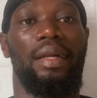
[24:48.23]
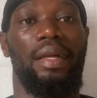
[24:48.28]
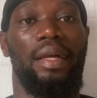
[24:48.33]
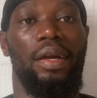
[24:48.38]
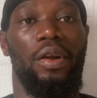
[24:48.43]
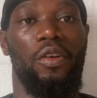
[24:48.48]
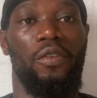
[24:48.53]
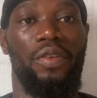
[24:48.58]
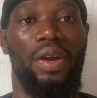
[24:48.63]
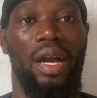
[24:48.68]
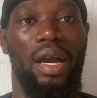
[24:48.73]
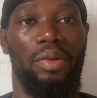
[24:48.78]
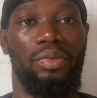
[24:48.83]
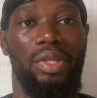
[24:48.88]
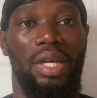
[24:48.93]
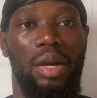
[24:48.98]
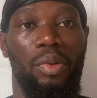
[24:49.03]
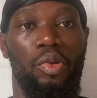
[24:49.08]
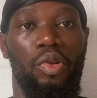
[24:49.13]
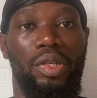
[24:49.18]
of how
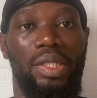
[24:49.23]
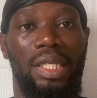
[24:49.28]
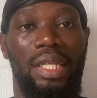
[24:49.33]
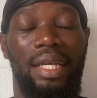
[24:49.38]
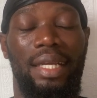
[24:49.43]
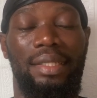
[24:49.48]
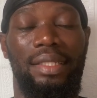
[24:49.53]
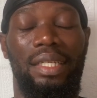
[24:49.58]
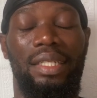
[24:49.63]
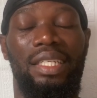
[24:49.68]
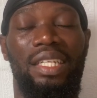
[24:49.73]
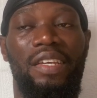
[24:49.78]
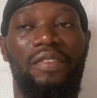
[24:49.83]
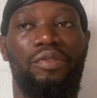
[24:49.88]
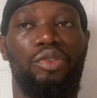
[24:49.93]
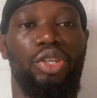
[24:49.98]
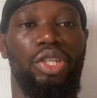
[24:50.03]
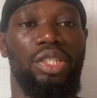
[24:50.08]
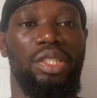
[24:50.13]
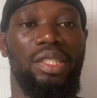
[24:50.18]
that works. Like I said, if
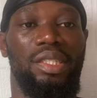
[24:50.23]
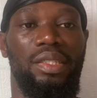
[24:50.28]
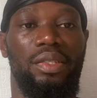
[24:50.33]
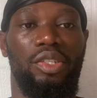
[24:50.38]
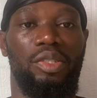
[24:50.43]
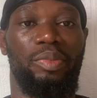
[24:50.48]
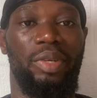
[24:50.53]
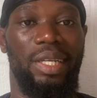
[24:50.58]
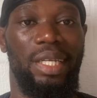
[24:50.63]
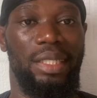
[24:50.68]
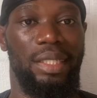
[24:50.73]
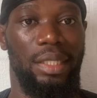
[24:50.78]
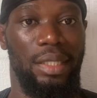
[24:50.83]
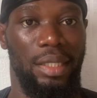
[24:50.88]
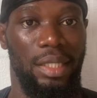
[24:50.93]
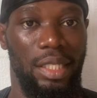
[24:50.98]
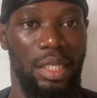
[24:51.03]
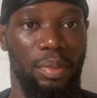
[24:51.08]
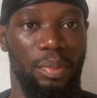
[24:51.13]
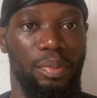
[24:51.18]
you're in sales marketing
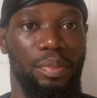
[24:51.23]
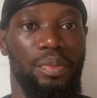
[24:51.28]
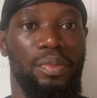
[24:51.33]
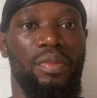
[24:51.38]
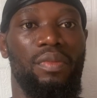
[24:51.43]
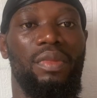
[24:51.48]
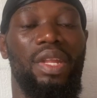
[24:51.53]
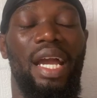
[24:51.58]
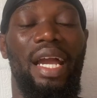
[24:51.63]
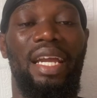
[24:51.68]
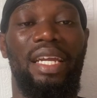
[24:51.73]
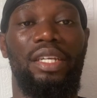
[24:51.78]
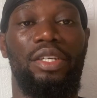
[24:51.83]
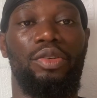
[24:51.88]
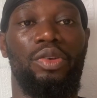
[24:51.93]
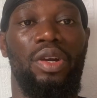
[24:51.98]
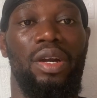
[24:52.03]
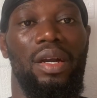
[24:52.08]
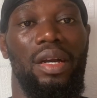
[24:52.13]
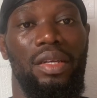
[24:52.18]
team,
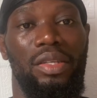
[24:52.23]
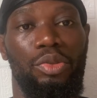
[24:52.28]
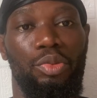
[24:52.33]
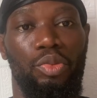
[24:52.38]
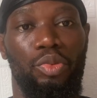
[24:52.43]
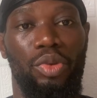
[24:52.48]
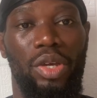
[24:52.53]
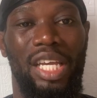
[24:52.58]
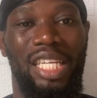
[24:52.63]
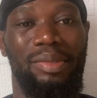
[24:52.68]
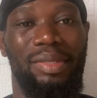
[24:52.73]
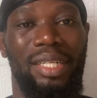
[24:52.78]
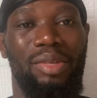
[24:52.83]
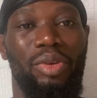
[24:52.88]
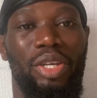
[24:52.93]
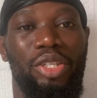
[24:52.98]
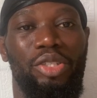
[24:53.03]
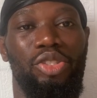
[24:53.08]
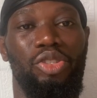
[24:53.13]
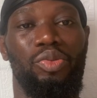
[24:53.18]
especially
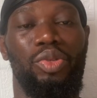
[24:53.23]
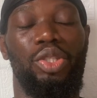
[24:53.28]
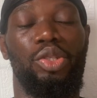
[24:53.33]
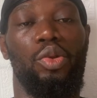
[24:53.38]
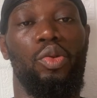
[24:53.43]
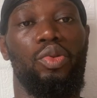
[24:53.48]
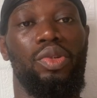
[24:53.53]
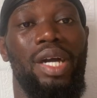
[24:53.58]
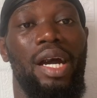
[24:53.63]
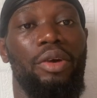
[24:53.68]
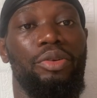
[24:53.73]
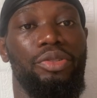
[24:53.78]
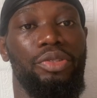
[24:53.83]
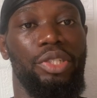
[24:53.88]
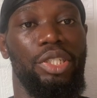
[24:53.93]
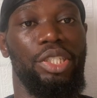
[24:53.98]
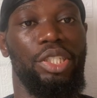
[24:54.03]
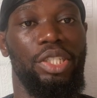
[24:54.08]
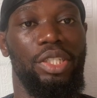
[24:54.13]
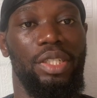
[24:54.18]
when you do with cold
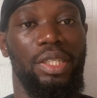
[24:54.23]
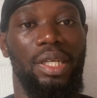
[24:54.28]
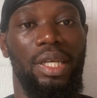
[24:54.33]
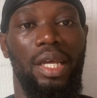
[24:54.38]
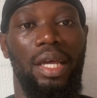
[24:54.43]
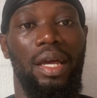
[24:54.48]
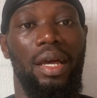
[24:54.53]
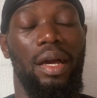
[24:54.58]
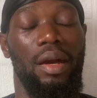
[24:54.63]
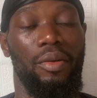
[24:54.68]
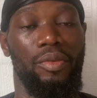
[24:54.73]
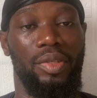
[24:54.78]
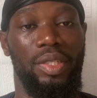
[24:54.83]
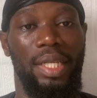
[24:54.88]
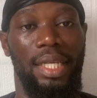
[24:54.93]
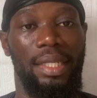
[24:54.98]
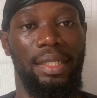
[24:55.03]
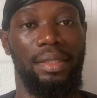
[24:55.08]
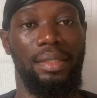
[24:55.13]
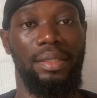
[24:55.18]
outreach, I would
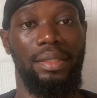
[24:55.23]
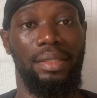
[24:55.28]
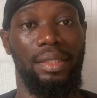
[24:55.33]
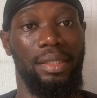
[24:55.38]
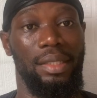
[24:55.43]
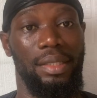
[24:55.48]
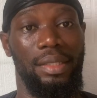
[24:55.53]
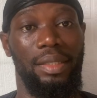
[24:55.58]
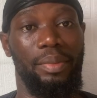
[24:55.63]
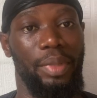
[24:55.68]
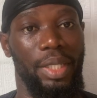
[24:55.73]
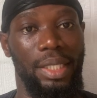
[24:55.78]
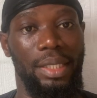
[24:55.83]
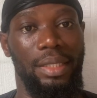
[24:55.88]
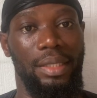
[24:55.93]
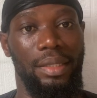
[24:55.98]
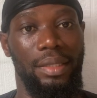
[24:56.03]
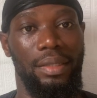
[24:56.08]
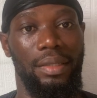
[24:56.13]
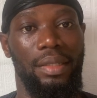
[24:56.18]
say this is the best
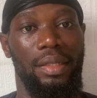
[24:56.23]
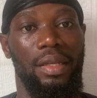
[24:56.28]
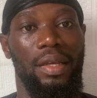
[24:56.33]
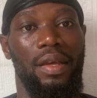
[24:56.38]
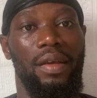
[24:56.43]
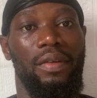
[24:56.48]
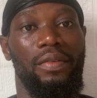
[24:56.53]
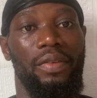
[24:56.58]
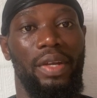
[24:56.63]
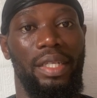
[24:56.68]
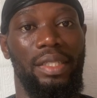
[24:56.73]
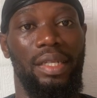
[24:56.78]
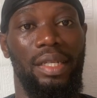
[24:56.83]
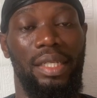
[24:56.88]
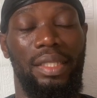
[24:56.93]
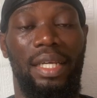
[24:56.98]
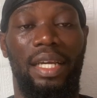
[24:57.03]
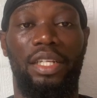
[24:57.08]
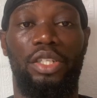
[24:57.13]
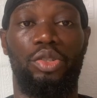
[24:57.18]
right now
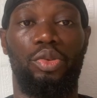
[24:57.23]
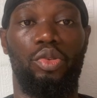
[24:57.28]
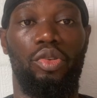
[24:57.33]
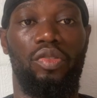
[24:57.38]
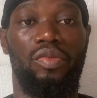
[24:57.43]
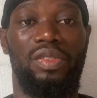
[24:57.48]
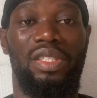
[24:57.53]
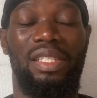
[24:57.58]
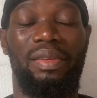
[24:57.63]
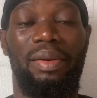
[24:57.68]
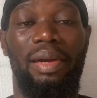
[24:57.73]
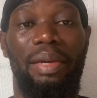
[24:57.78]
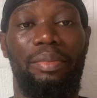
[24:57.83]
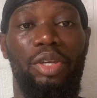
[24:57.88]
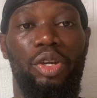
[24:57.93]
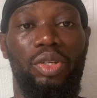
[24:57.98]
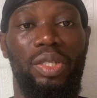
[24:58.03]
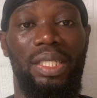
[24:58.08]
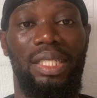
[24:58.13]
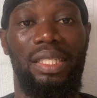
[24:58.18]
that I know of. There might be
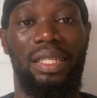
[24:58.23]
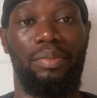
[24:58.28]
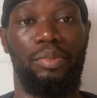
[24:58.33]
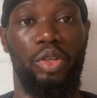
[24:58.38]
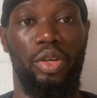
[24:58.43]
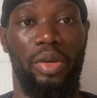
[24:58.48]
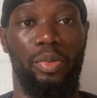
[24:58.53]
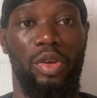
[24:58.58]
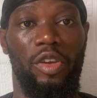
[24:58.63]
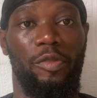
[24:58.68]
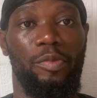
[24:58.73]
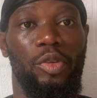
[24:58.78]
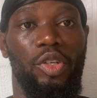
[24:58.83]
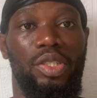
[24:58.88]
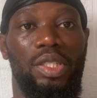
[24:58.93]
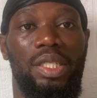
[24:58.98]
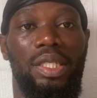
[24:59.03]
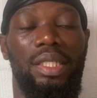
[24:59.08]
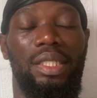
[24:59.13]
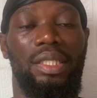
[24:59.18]
others that I'm not aware of, but
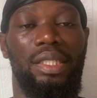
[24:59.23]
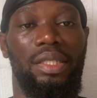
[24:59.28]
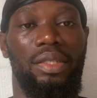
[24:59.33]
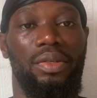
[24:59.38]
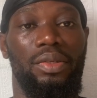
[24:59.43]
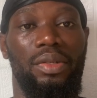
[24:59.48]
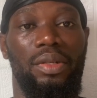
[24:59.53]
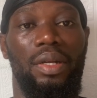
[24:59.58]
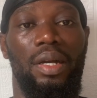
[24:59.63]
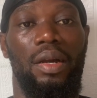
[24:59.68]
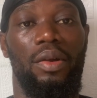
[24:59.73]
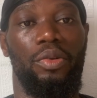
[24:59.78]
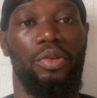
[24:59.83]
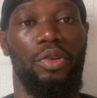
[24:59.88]
Yeah, I would